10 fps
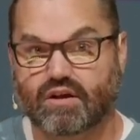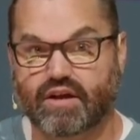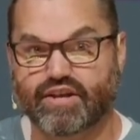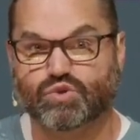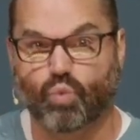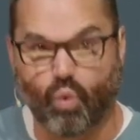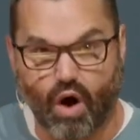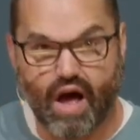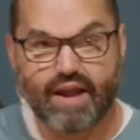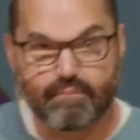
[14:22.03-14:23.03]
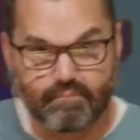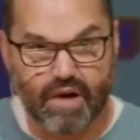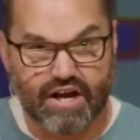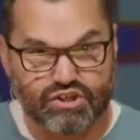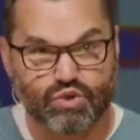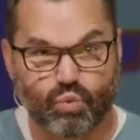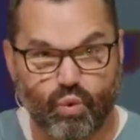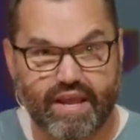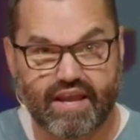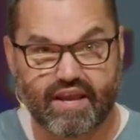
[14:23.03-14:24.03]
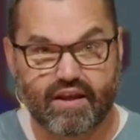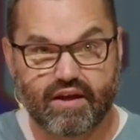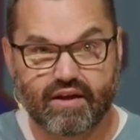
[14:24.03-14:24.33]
Is what must we